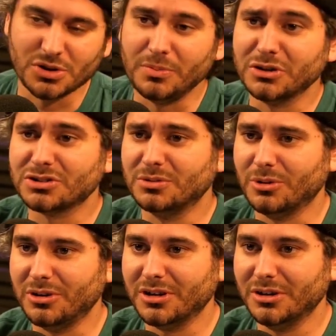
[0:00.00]
an emotional
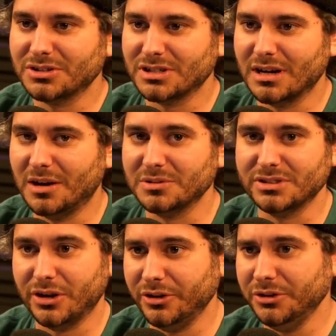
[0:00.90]
roller coaster. I was
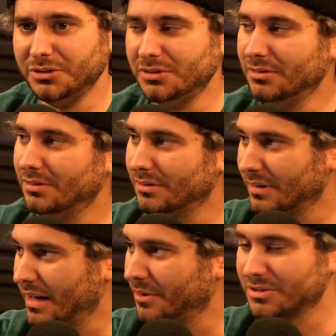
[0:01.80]
glued.
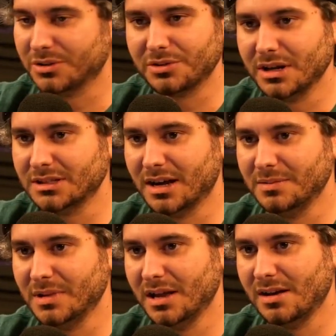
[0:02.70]
It was a great time,
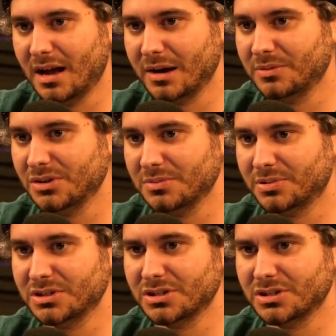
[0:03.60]
man. I really appreciate it.